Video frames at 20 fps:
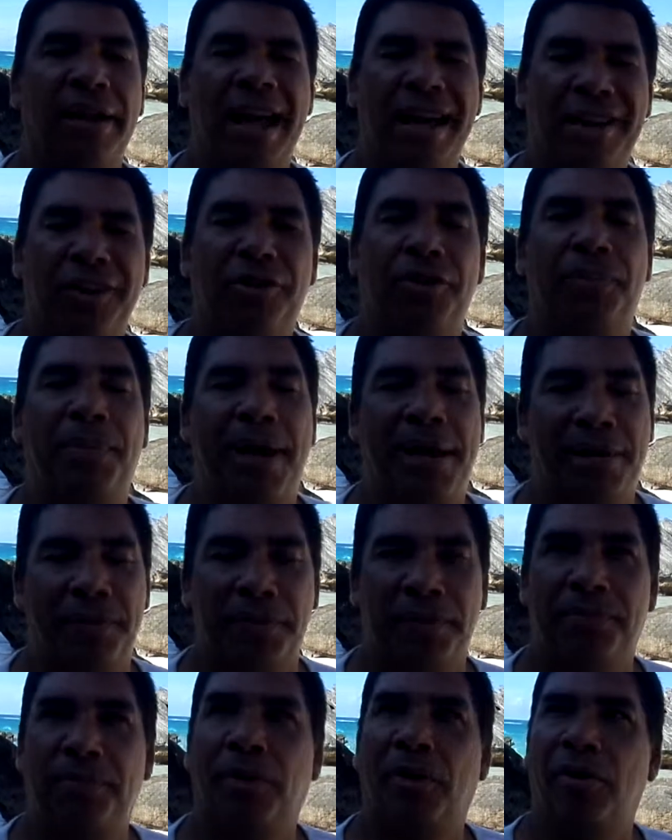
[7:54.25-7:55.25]
could do better
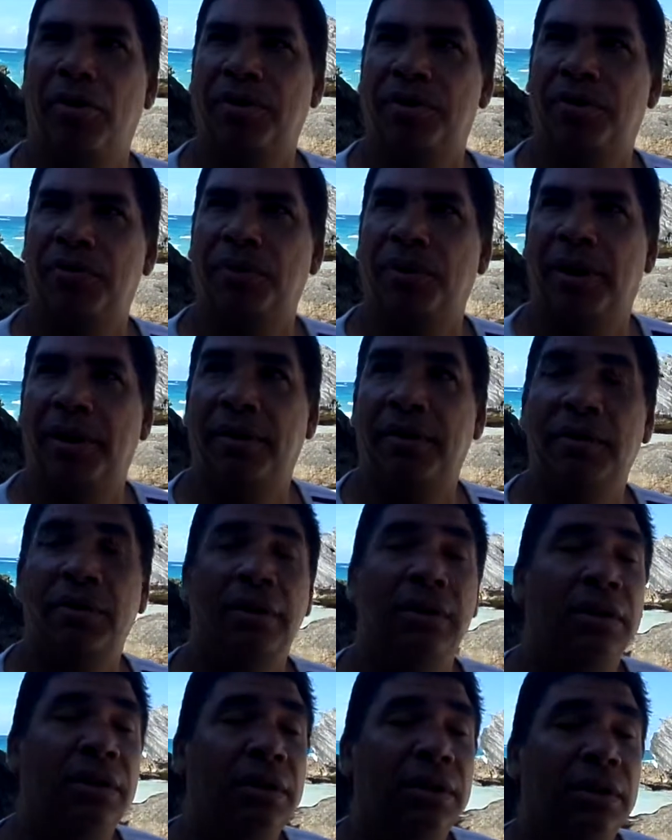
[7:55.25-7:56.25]
with blogs as well.
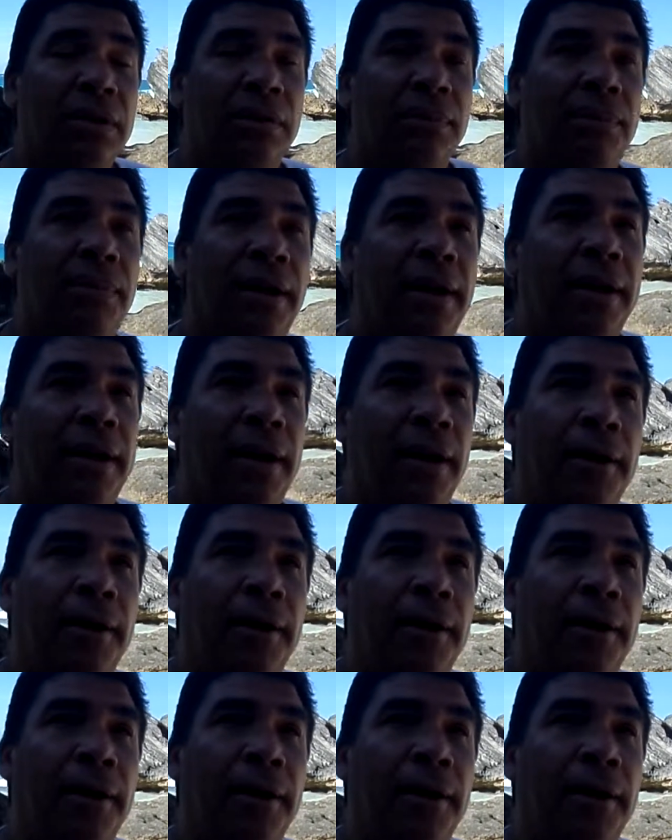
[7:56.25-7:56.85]
But